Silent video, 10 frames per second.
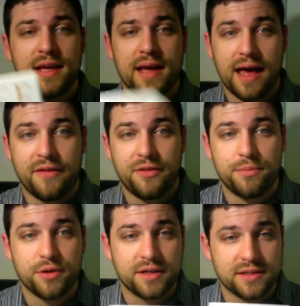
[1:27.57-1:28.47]
The
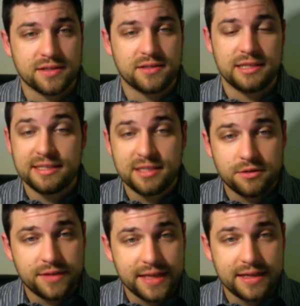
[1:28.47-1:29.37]
book is easy to
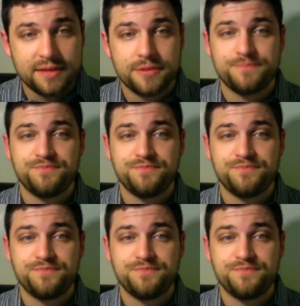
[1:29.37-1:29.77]
read,